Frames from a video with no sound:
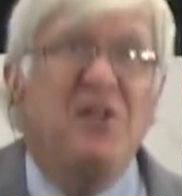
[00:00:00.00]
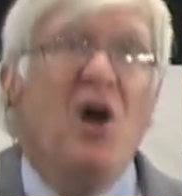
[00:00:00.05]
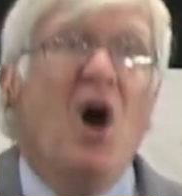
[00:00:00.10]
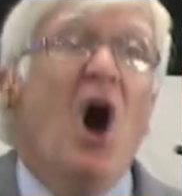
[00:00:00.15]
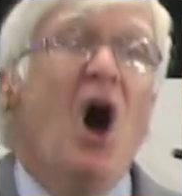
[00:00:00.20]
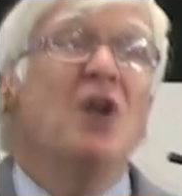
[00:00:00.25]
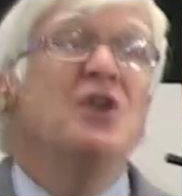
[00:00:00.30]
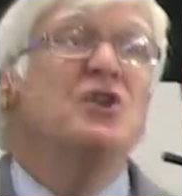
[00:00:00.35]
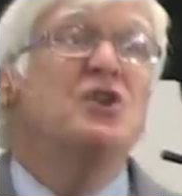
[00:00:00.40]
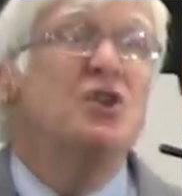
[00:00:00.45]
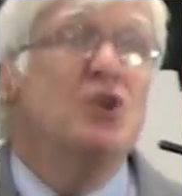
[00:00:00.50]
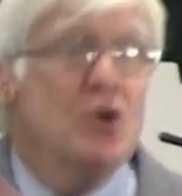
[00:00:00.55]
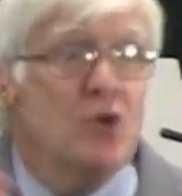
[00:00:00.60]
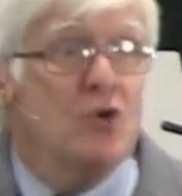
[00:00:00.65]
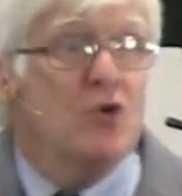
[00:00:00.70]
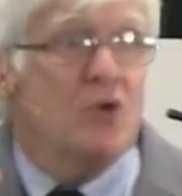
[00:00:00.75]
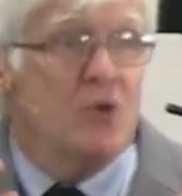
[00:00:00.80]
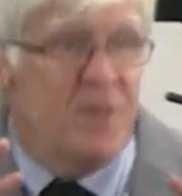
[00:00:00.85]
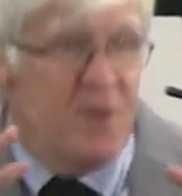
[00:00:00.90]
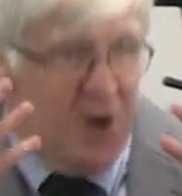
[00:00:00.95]
to
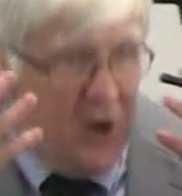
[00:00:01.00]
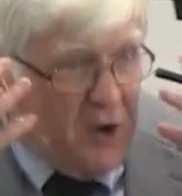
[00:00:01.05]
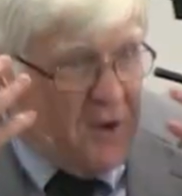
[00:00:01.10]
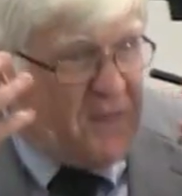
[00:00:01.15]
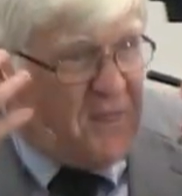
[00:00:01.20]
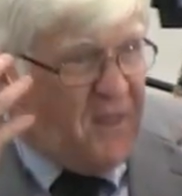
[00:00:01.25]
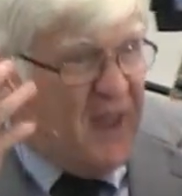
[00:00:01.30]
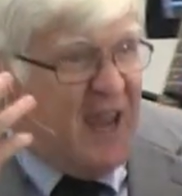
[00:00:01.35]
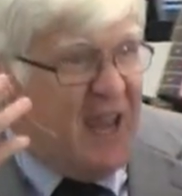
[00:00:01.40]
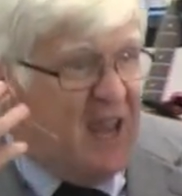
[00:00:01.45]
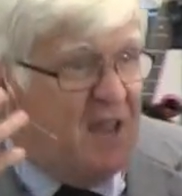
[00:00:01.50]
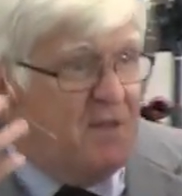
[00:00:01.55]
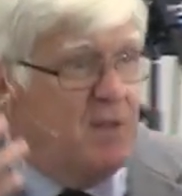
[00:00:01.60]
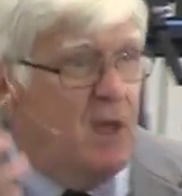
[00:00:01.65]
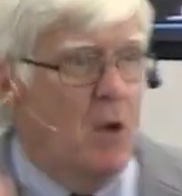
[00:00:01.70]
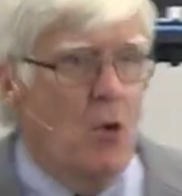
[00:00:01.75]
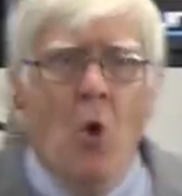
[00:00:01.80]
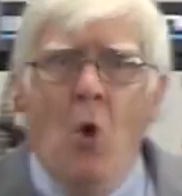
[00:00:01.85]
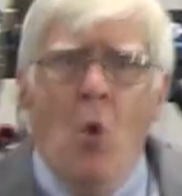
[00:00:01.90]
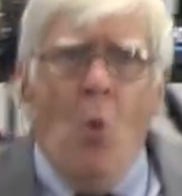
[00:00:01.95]
undo their thinking
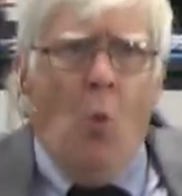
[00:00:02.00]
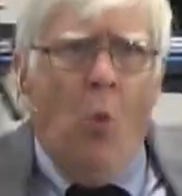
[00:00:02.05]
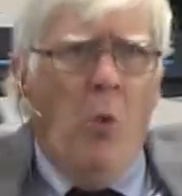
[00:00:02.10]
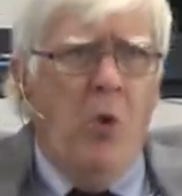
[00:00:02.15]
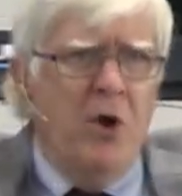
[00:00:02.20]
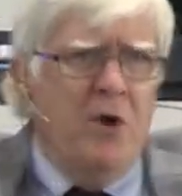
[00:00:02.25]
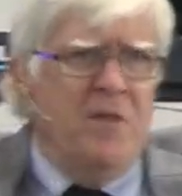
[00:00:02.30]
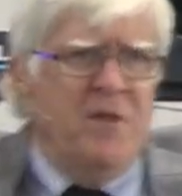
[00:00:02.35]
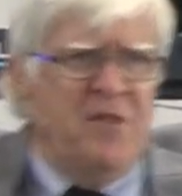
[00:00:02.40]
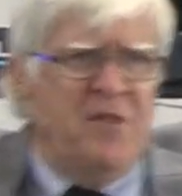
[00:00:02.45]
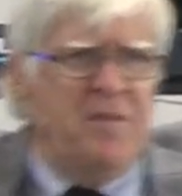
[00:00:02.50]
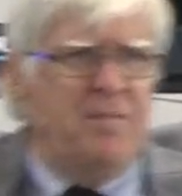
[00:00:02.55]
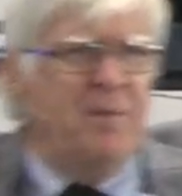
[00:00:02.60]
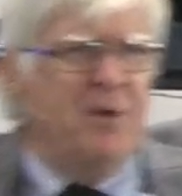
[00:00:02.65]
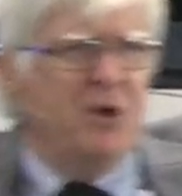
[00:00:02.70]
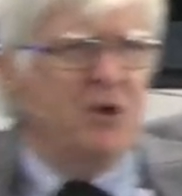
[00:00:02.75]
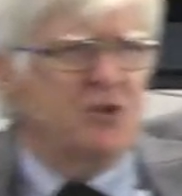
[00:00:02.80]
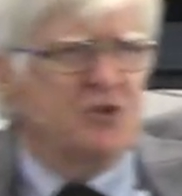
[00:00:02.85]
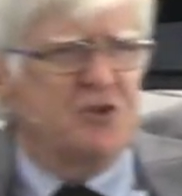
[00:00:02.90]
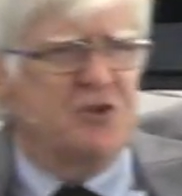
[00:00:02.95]
that we're the
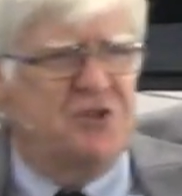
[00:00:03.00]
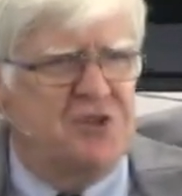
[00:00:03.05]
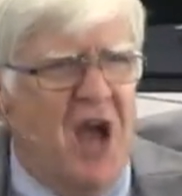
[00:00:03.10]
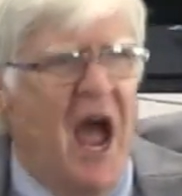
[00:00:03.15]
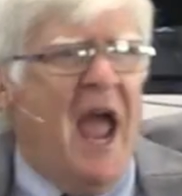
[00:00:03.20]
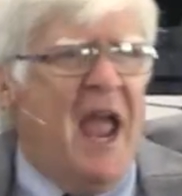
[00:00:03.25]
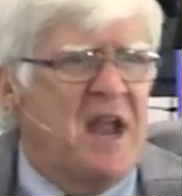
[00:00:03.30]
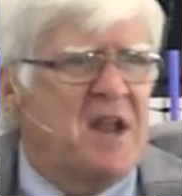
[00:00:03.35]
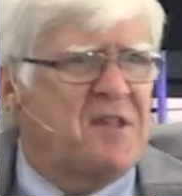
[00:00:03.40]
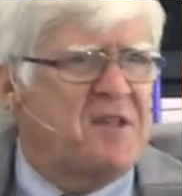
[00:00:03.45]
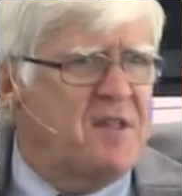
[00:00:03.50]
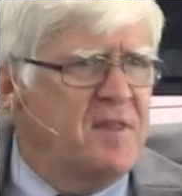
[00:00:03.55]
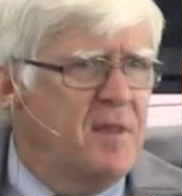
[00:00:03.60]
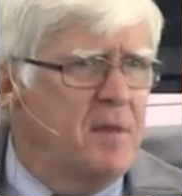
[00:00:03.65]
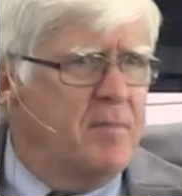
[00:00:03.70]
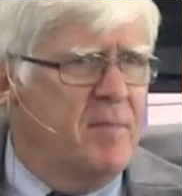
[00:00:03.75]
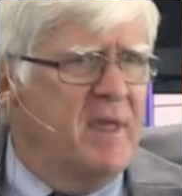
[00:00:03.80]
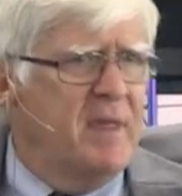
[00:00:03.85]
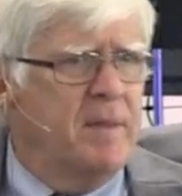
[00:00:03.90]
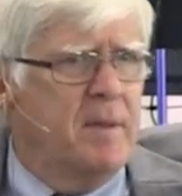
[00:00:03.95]
spiritual giants in
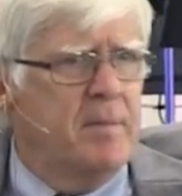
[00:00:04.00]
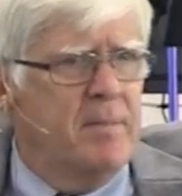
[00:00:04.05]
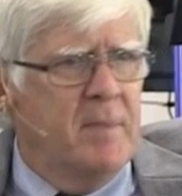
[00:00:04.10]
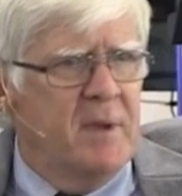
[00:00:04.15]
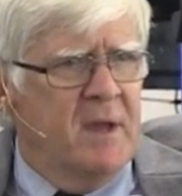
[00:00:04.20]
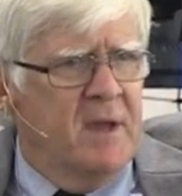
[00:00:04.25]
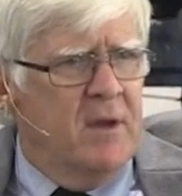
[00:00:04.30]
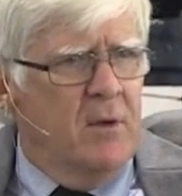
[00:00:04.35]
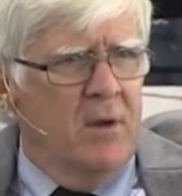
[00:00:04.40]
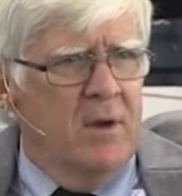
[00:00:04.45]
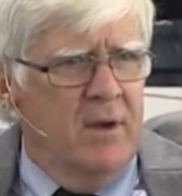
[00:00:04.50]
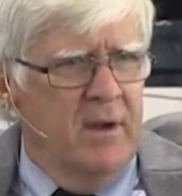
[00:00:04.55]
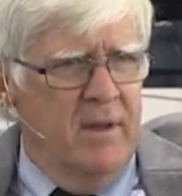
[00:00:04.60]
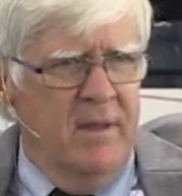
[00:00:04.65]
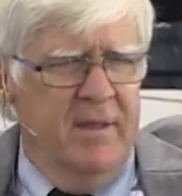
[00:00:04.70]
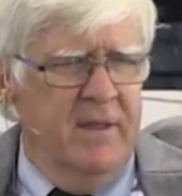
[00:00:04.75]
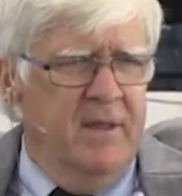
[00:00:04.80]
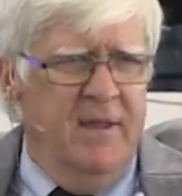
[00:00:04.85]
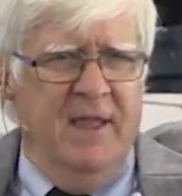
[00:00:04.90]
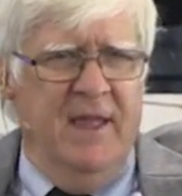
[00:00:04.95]
the, in the,
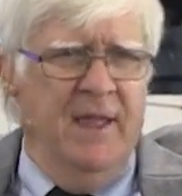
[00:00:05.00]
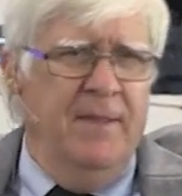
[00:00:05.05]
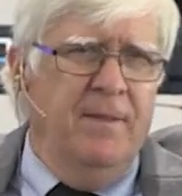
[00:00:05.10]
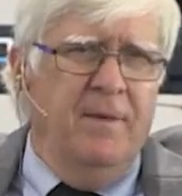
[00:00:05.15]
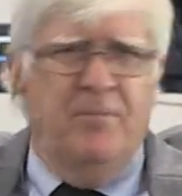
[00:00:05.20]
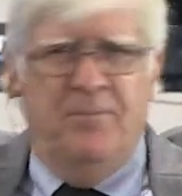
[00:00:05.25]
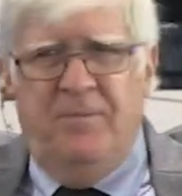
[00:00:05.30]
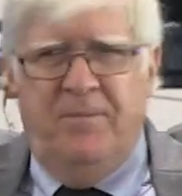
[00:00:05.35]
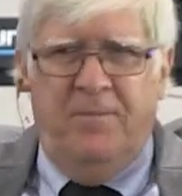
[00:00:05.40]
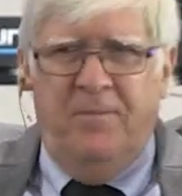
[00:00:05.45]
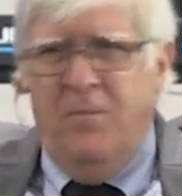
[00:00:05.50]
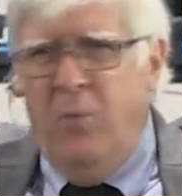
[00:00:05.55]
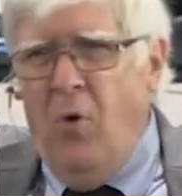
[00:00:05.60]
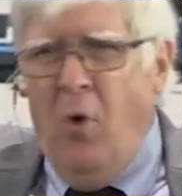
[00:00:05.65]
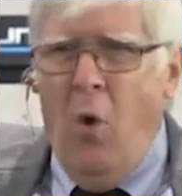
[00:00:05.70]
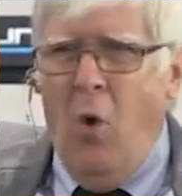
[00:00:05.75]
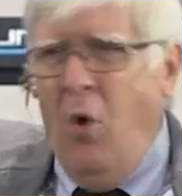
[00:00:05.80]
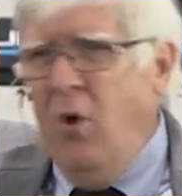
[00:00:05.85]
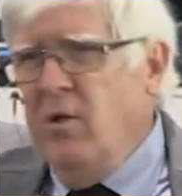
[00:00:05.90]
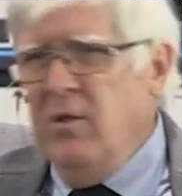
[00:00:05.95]
in the
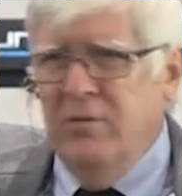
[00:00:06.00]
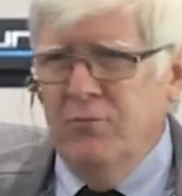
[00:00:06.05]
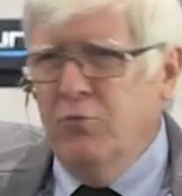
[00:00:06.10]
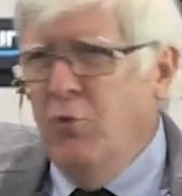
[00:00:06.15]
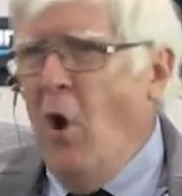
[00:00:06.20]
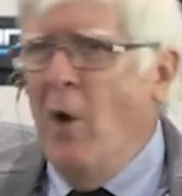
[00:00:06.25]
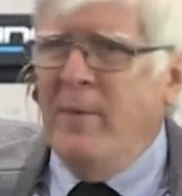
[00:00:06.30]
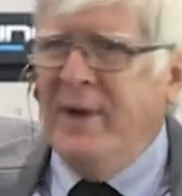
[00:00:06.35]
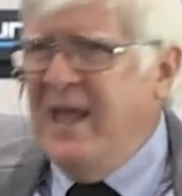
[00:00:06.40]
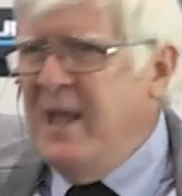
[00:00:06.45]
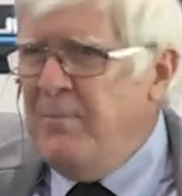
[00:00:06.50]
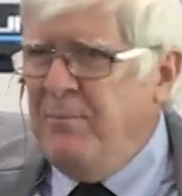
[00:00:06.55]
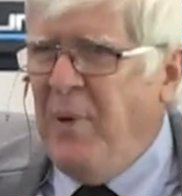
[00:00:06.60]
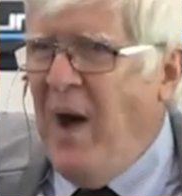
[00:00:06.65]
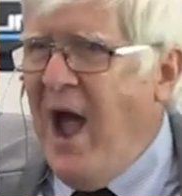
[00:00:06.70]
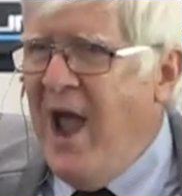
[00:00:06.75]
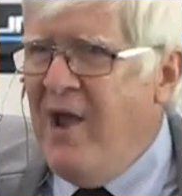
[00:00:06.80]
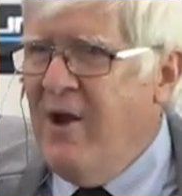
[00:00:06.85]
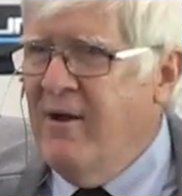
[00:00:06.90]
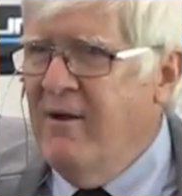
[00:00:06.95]
whole Roman
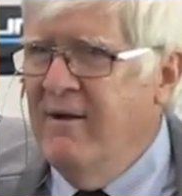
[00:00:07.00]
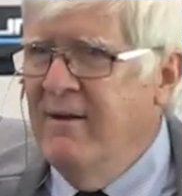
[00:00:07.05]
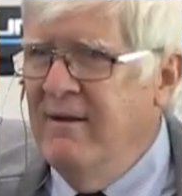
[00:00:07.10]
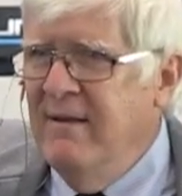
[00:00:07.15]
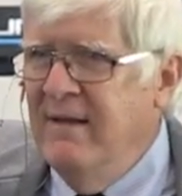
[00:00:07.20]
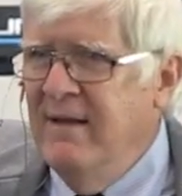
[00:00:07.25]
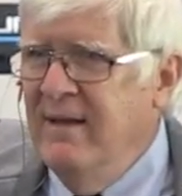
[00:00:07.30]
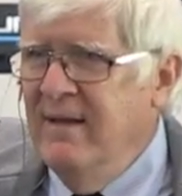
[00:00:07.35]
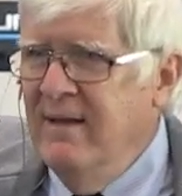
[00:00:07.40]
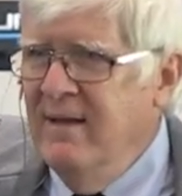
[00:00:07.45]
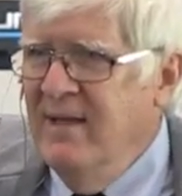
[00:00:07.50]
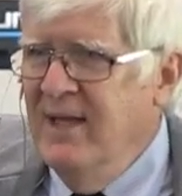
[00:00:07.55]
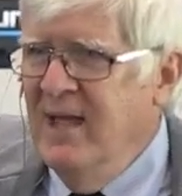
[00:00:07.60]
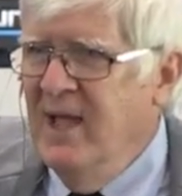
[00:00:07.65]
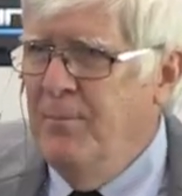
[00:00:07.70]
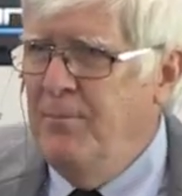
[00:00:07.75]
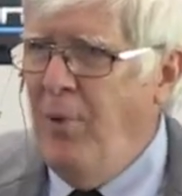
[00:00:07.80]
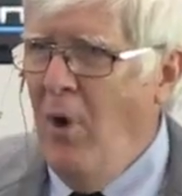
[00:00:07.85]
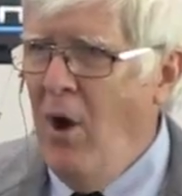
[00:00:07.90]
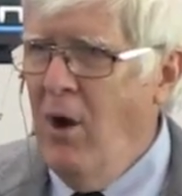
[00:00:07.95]
Empire.
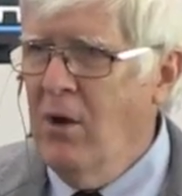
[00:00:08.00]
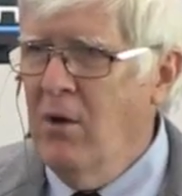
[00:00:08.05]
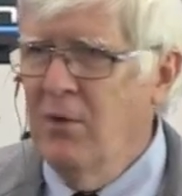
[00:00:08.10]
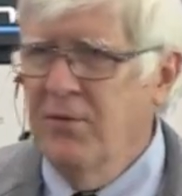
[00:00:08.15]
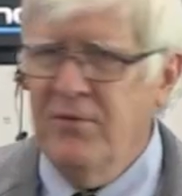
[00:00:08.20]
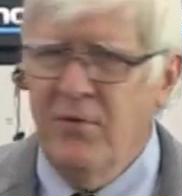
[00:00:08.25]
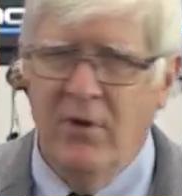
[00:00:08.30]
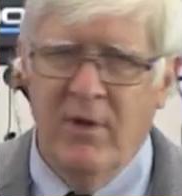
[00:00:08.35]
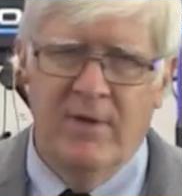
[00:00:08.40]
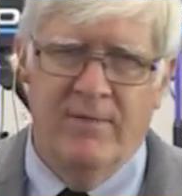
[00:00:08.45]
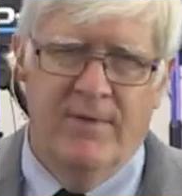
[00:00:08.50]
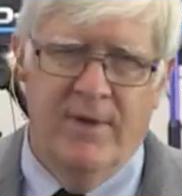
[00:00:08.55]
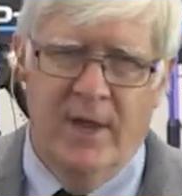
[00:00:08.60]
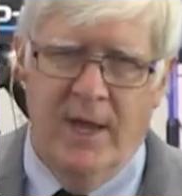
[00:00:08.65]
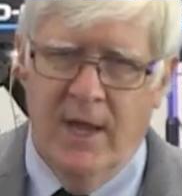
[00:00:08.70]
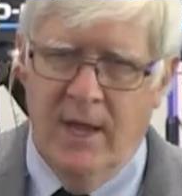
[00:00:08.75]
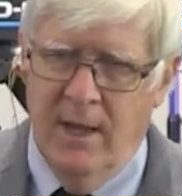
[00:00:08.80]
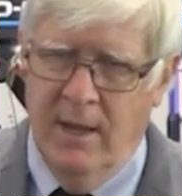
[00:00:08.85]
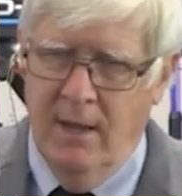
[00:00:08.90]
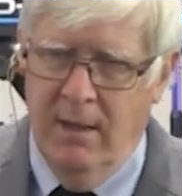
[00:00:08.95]
And Paul goes, Oy
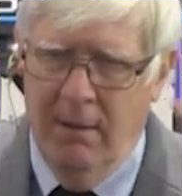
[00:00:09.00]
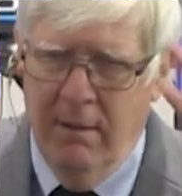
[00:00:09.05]
vey.